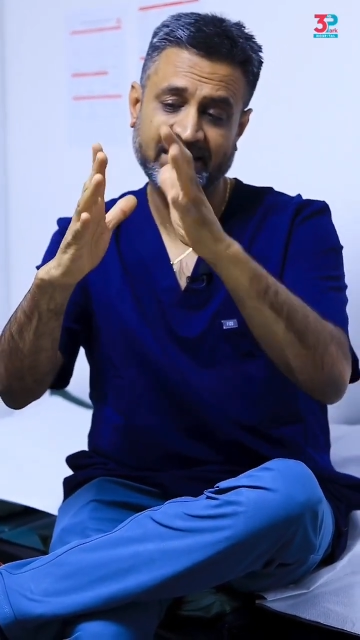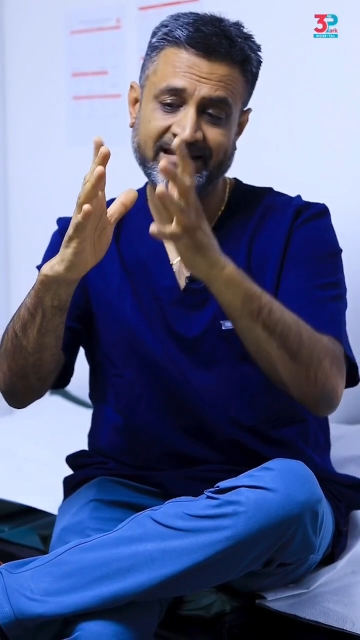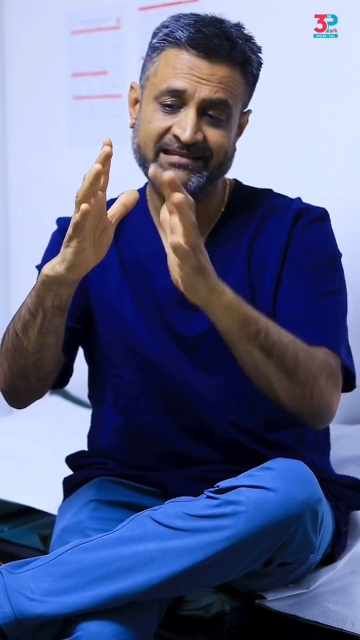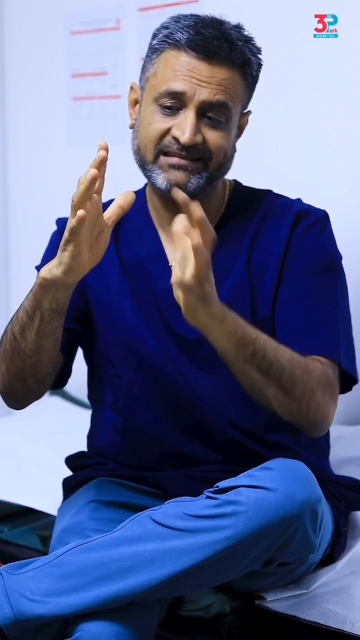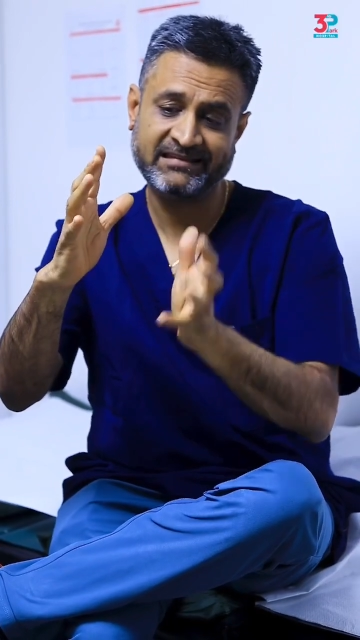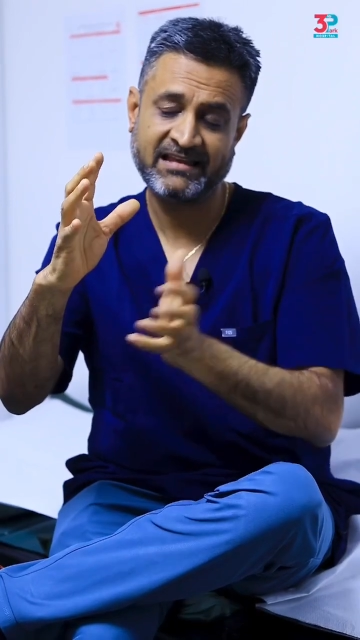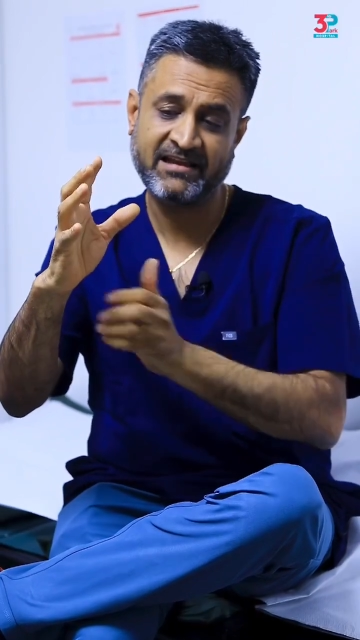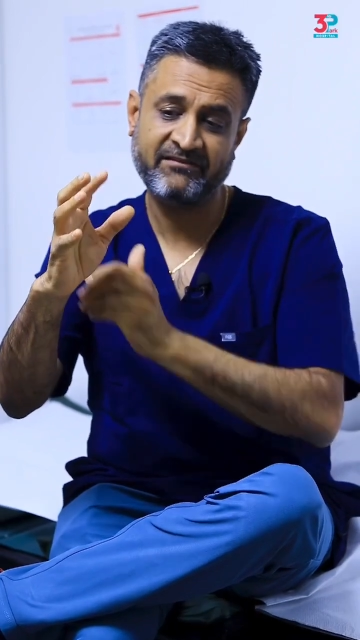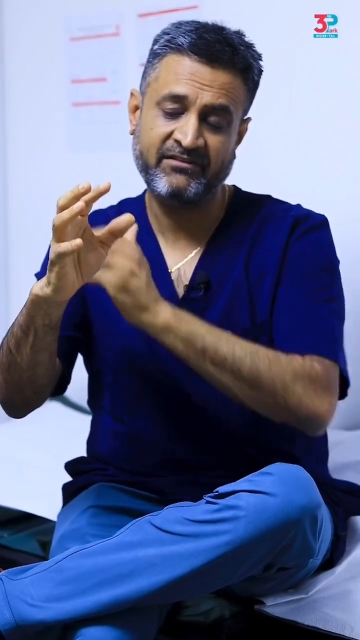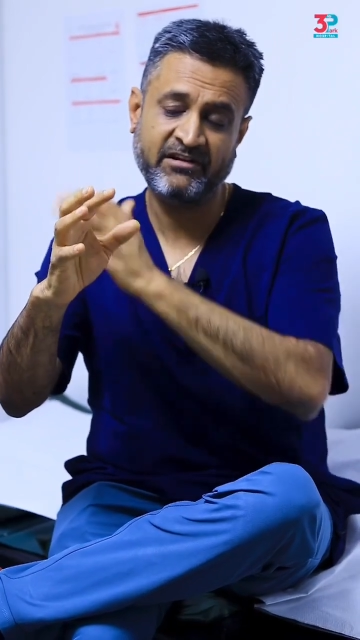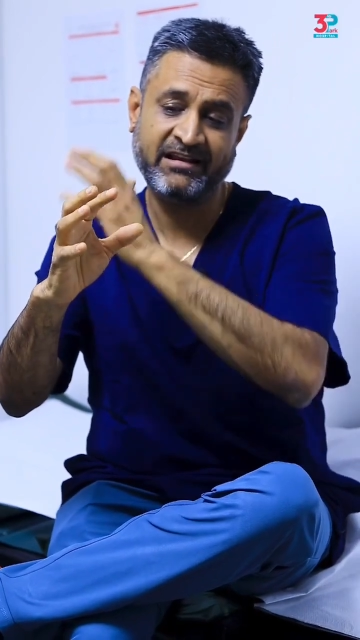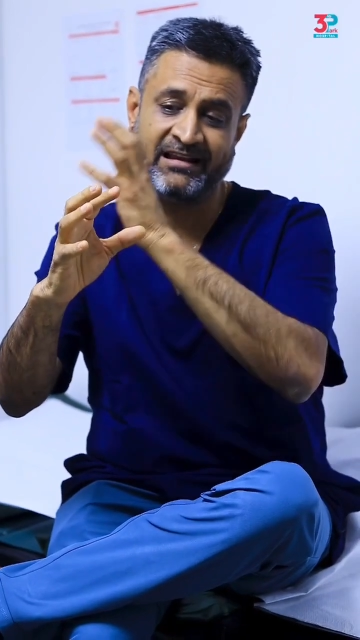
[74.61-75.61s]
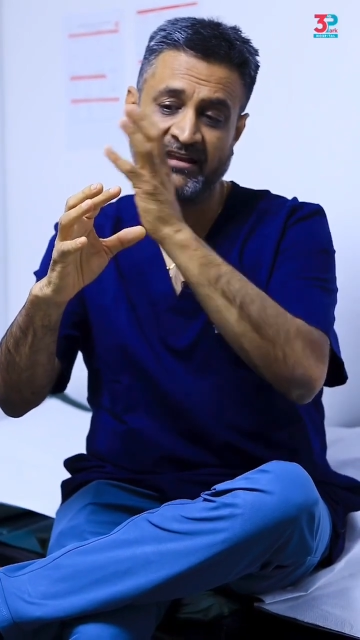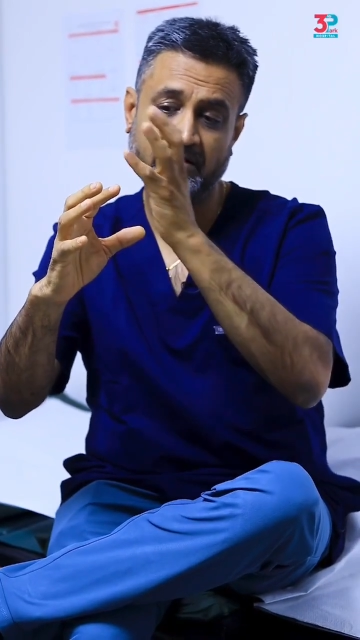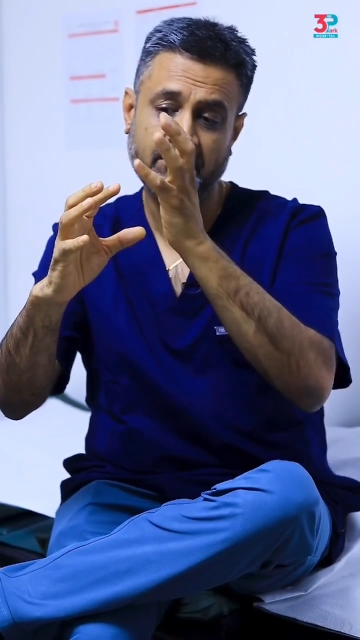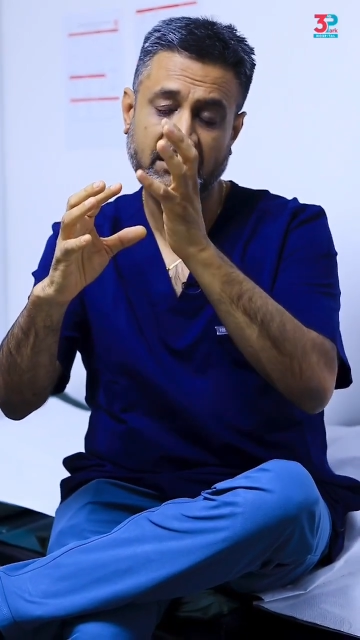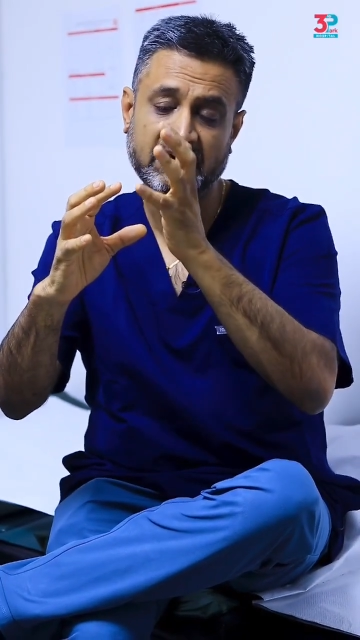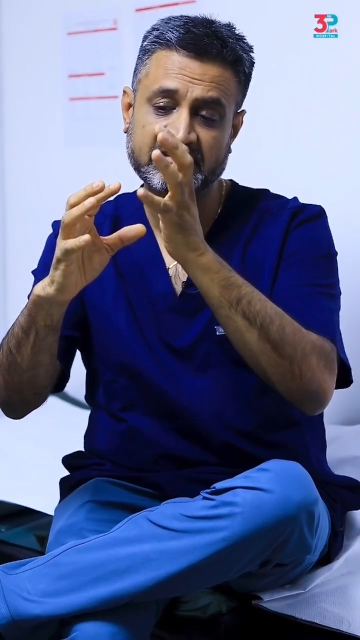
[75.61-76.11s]
it doesn't have very clear
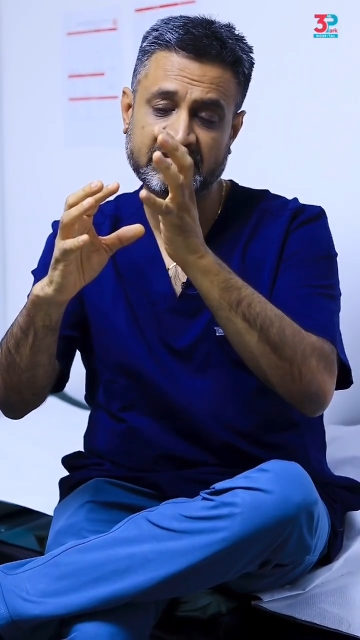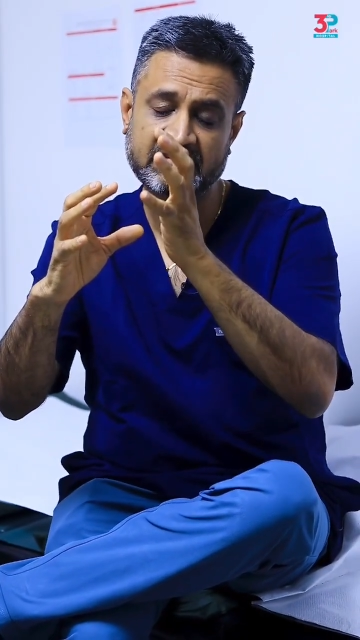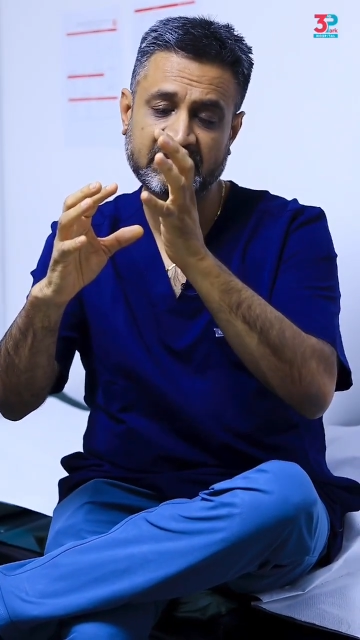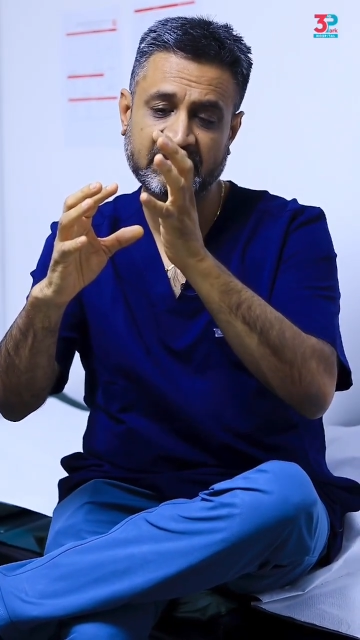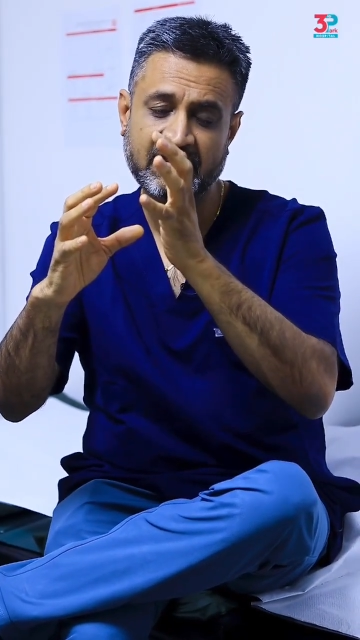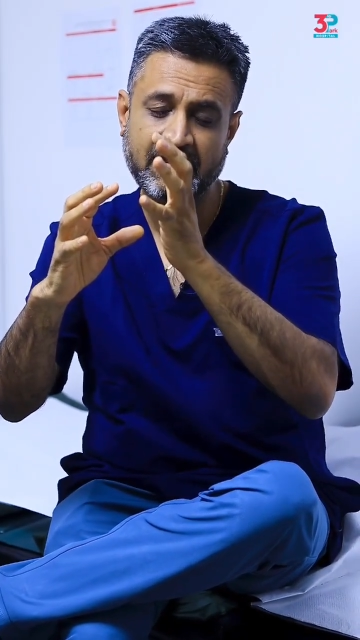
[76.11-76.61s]
margins,